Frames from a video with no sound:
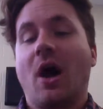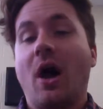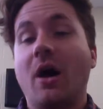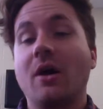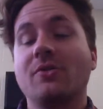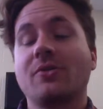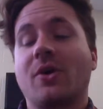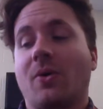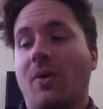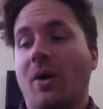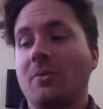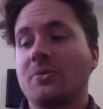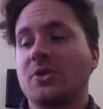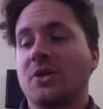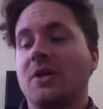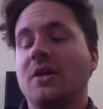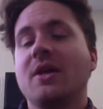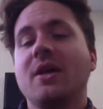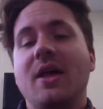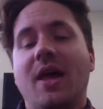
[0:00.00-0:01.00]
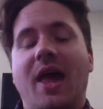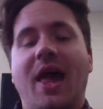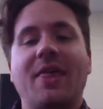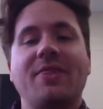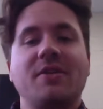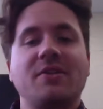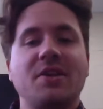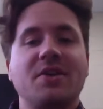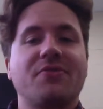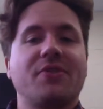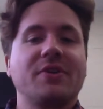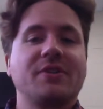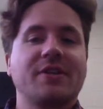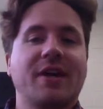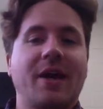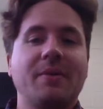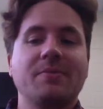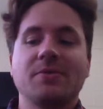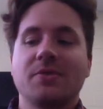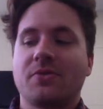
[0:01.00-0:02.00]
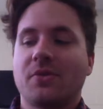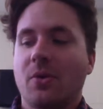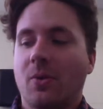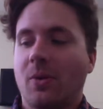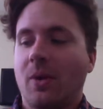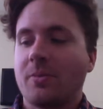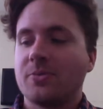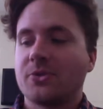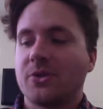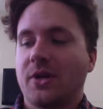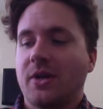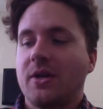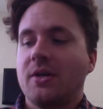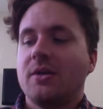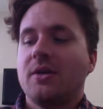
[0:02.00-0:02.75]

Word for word: of corruption and the different types of corruption.